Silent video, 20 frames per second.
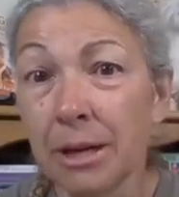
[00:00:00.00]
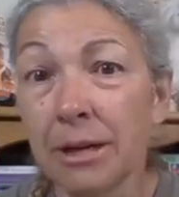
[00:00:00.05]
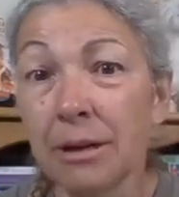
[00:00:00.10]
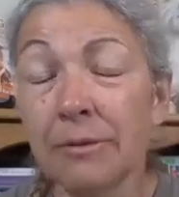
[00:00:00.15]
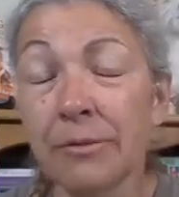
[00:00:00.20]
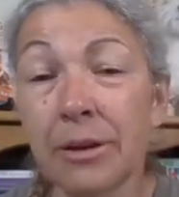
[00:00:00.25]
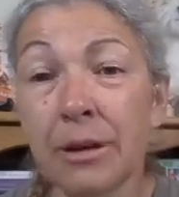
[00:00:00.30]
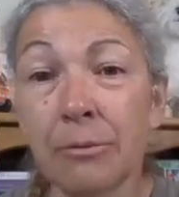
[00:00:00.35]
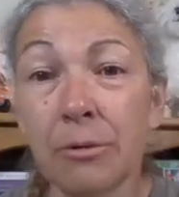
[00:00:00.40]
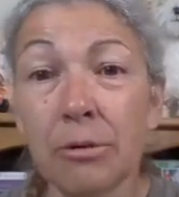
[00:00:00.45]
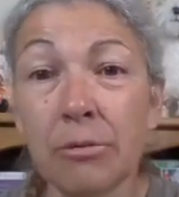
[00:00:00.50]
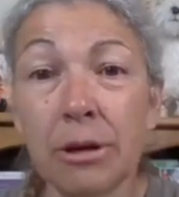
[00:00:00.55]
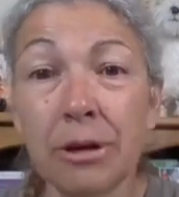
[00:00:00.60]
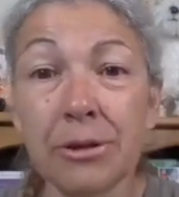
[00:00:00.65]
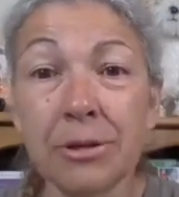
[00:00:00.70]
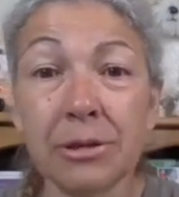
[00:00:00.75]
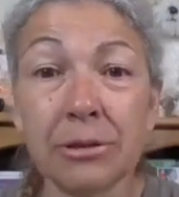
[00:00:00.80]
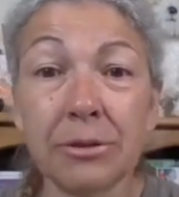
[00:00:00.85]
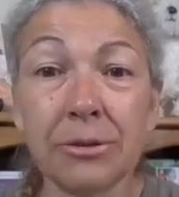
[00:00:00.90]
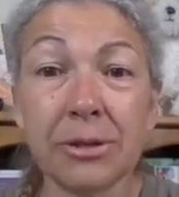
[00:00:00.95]
And if that
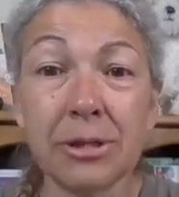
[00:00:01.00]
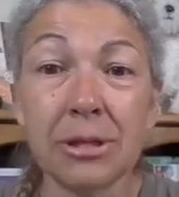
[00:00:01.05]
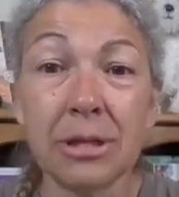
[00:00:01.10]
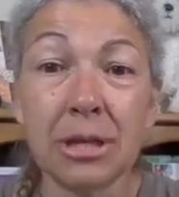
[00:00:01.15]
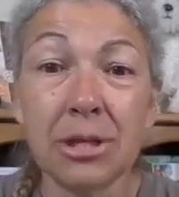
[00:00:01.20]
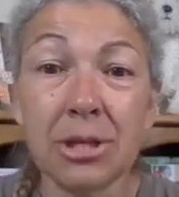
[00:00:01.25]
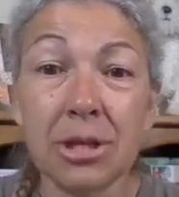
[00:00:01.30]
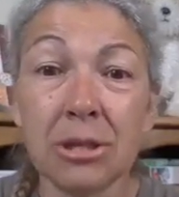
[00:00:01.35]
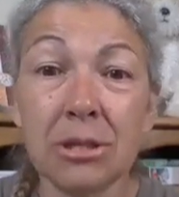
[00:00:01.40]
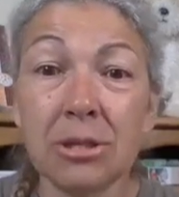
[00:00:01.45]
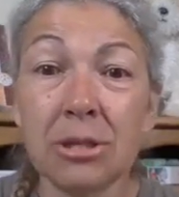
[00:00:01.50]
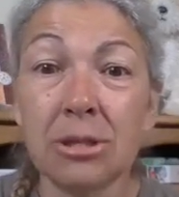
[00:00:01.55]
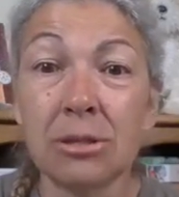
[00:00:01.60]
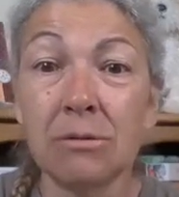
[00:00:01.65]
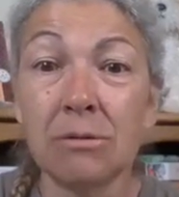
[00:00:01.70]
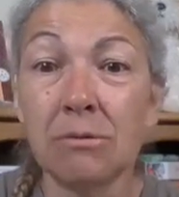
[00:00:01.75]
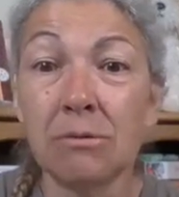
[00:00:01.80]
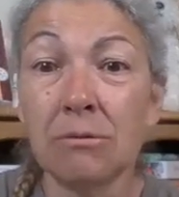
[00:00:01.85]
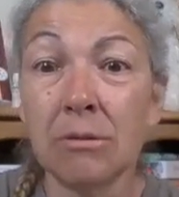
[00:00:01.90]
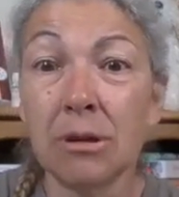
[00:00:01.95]
requires a little sedation
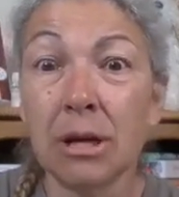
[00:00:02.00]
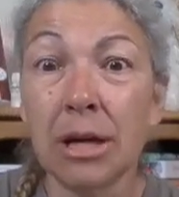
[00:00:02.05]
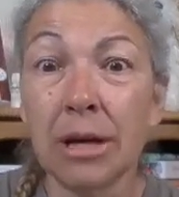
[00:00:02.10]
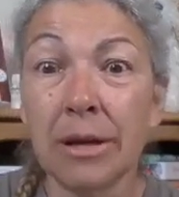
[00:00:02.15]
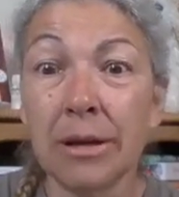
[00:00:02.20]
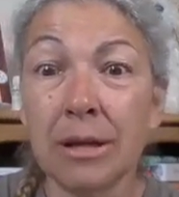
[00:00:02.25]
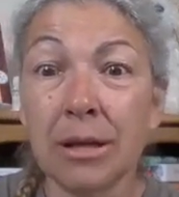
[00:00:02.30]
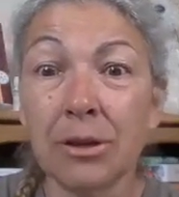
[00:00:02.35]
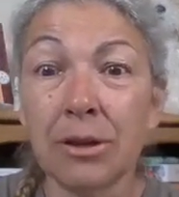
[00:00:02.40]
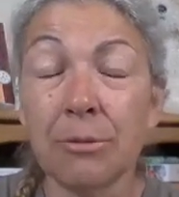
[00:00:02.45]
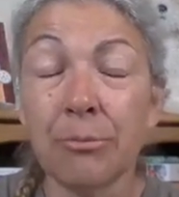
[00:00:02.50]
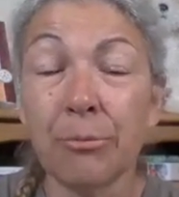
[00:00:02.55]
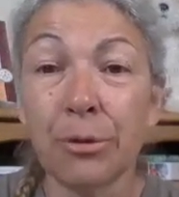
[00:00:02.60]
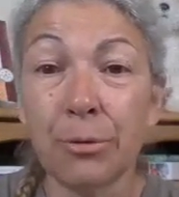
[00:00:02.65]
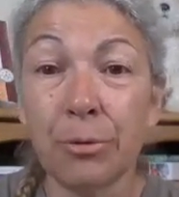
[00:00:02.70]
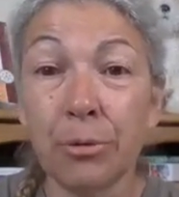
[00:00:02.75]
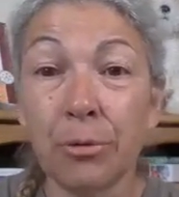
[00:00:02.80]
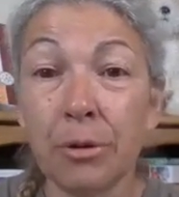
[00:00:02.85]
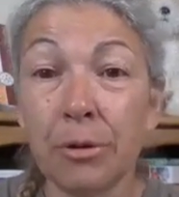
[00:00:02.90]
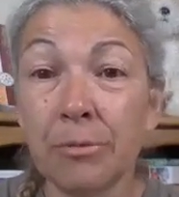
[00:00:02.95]
to get them
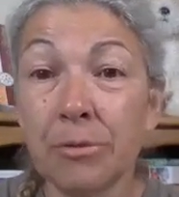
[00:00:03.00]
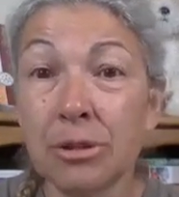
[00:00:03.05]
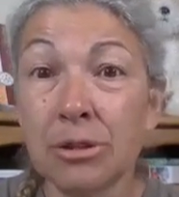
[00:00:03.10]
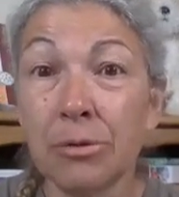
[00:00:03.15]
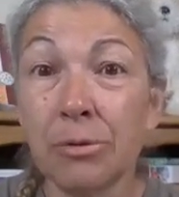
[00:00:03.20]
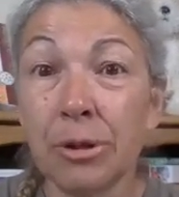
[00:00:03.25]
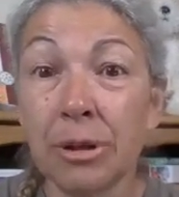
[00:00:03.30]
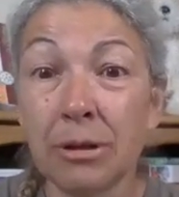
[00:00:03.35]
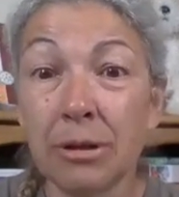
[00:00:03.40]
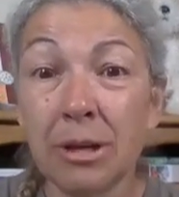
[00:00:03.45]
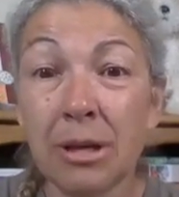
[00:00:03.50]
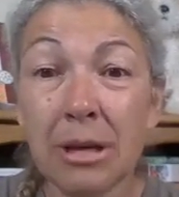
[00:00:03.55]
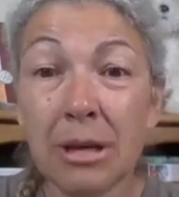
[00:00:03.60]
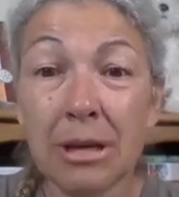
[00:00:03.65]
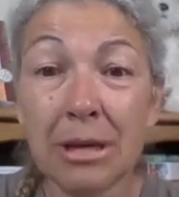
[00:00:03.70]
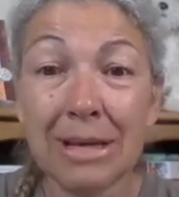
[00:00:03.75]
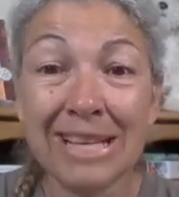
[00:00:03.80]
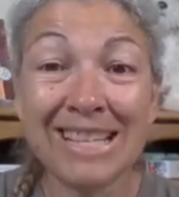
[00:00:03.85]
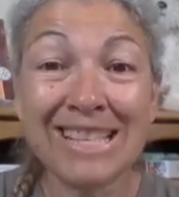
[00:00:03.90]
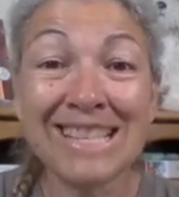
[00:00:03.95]
through it so that
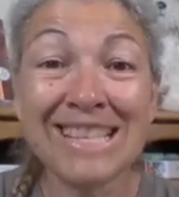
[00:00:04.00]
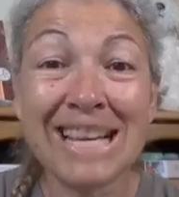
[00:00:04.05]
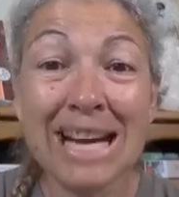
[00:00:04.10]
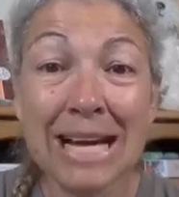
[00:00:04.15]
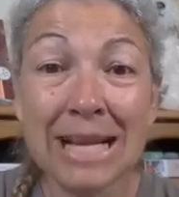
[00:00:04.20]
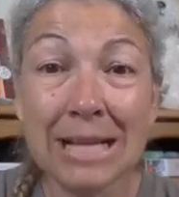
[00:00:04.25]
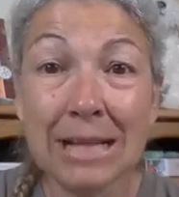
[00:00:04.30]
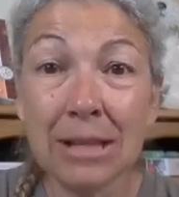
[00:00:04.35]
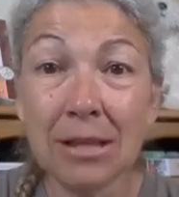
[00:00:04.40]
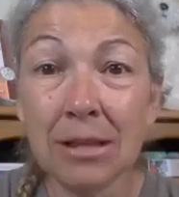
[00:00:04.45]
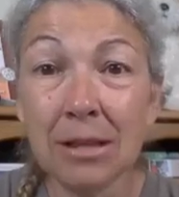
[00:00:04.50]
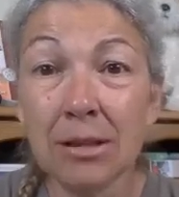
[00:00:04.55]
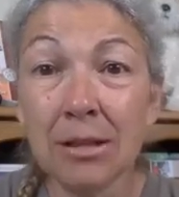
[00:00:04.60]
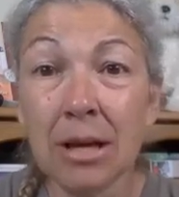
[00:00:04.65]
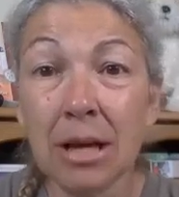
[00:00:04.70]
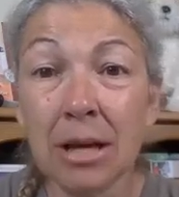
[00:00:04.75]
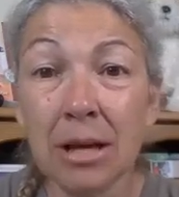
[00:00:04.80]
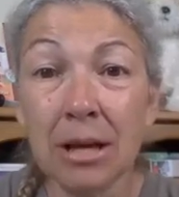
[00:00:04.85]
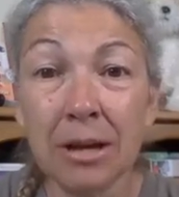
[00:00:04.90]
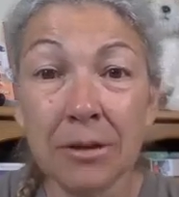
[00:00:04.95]
it's not
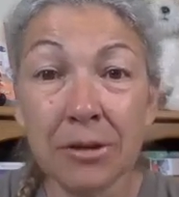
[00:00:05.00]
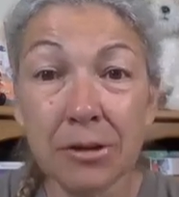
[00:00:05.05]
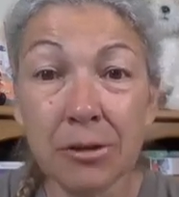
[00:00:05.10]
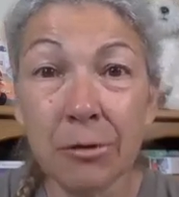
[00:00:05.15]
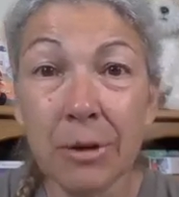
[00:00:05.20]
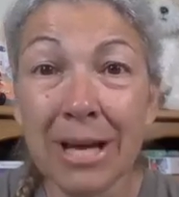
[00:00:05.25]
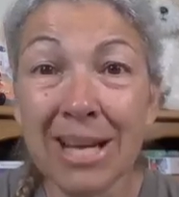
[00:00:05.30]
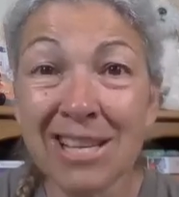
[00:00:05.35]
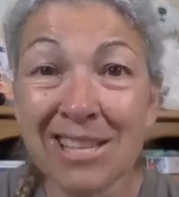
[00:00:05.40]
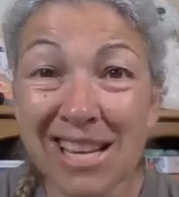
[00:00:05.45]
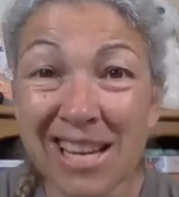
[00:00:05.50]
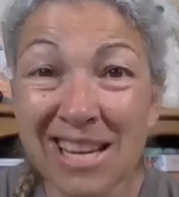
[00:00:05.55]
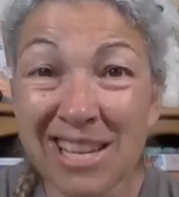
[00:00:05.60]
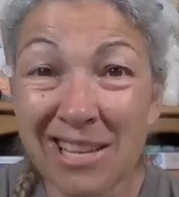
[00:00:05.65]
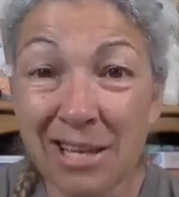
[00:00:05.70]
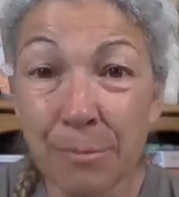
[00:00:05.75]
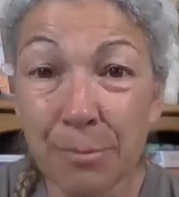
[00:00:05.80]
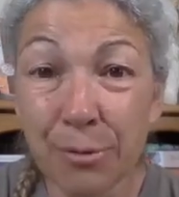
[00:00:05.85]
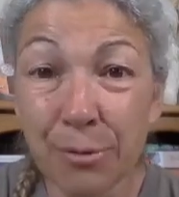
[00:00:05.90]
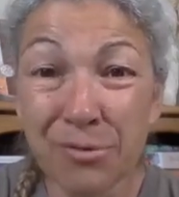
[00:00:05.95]
so
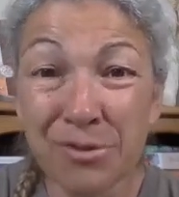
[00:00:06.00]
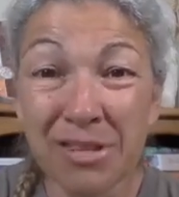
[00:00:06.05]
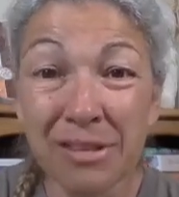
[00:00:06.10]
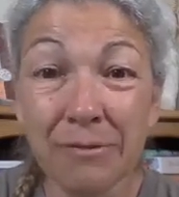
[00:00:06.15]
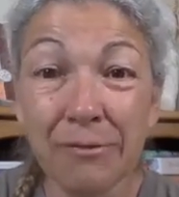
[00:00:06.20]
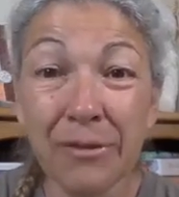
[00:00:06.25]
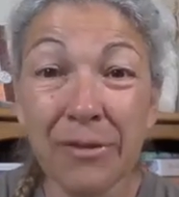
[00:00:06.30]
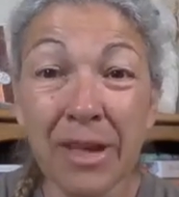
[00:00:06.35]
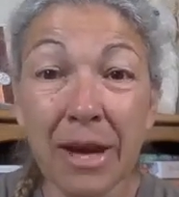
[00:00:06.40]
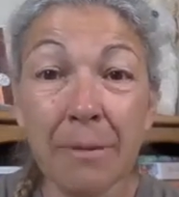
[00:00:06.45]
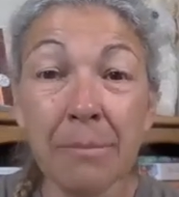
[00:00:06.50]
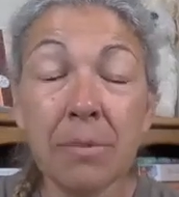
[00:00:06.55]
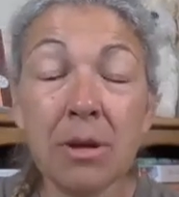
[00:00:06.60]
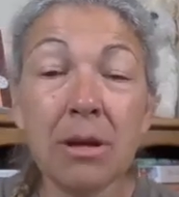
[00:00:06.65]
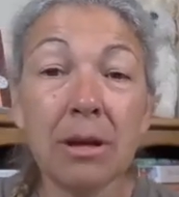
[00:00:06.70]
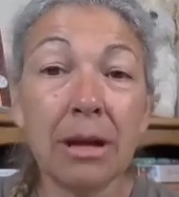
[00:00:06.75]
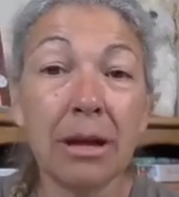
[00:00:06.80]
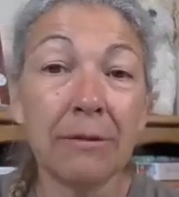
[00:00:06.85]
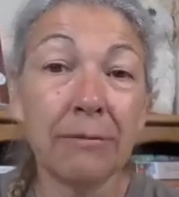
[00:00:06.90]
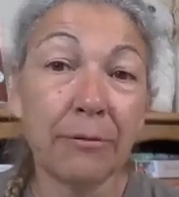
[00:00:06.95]
anxiety producing for them
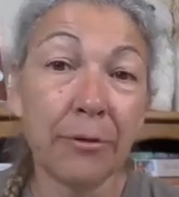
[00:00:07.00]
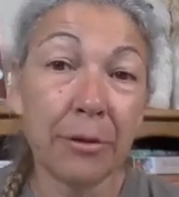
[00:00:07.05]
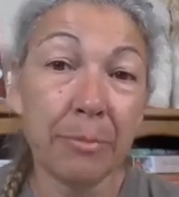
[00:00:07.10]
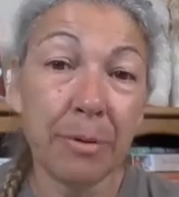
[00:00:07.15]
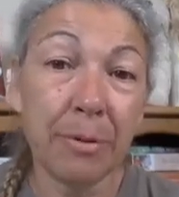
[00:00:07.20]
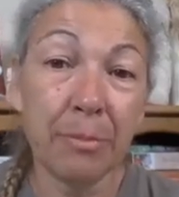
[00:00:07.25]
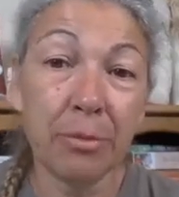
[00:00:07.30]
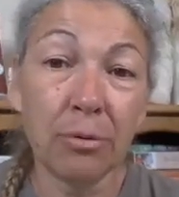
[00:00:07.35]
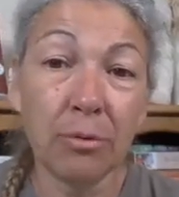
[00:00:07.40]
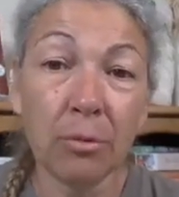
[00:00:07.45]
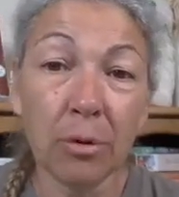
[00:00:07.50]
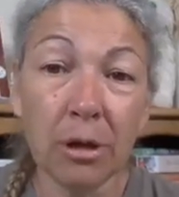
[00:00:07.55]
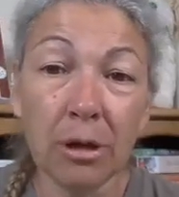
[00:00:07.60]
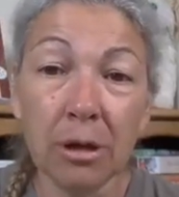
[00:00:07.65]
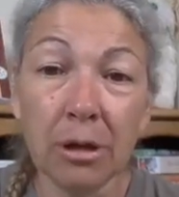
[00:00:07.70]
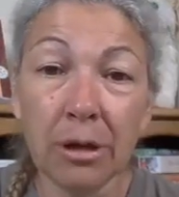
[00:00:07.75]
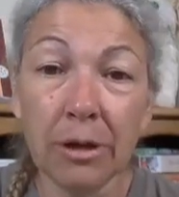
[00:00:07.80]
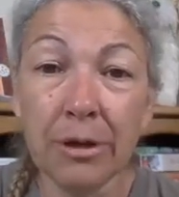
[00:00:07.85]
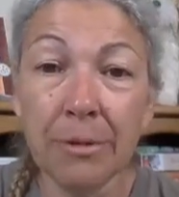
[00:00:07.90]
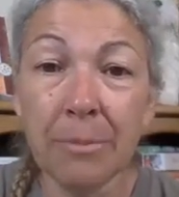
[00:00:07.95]
and for the people who are
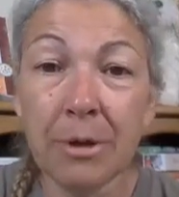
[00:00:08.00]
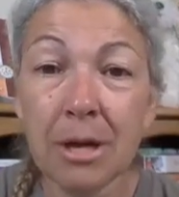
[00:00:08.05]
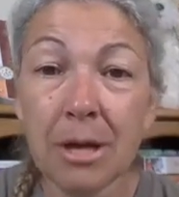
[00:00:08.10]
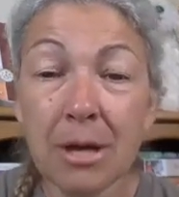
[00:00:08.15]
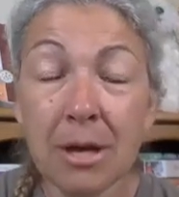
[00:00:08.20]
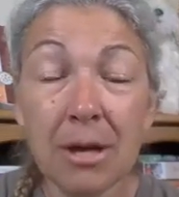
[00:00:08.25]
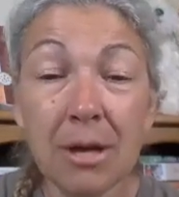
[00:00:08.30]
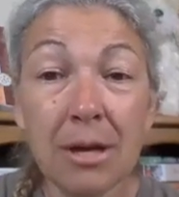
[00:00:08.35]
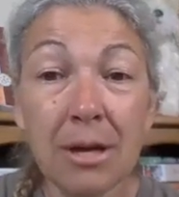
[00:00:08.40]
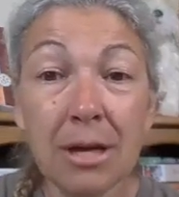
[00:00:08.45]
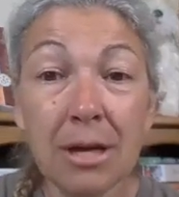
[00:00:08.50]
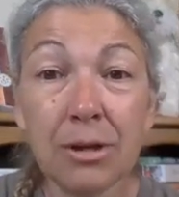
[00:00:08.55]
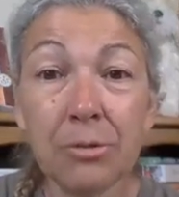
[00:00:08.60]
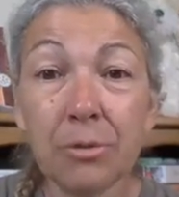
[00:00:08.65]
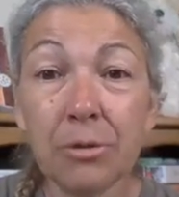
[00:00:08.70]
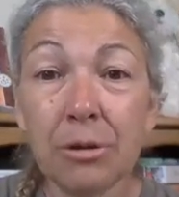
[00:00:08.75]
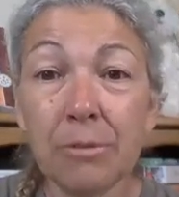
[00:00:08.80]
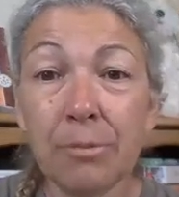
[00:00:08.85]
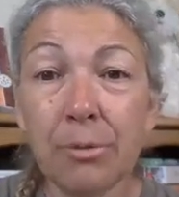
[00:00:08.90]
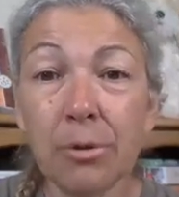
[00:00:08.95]
working on them, it's
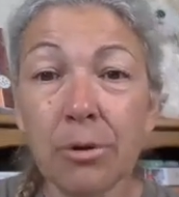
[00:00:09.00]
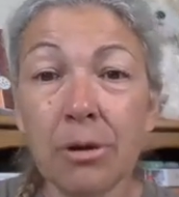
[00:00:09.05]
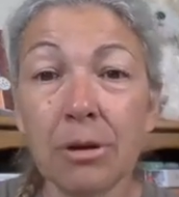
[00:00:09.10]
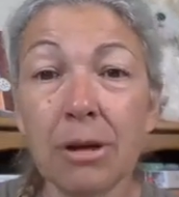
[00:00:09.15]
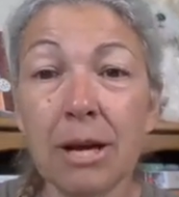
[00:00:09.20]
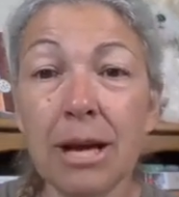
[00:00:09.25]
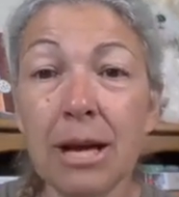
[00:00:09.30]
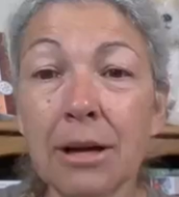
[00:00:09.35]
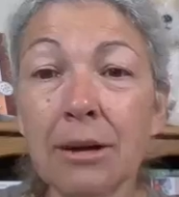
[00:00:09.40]
really important.